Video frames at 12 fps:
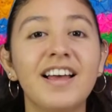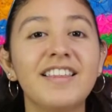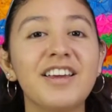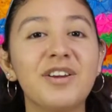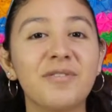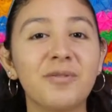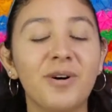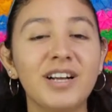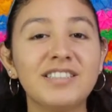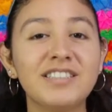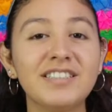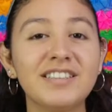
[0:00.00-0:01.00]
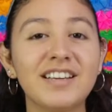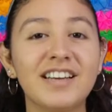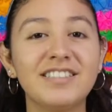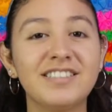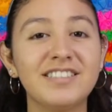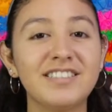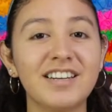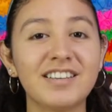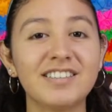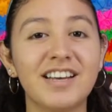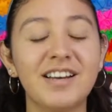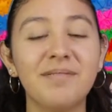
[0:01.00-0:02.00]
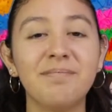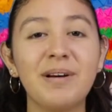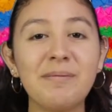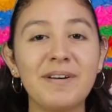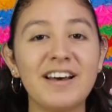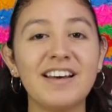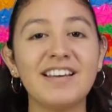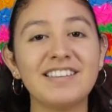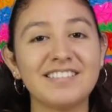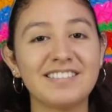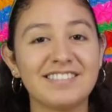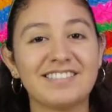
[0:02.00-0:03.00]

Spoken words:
Thank you for watching and see you next time. Bye bye.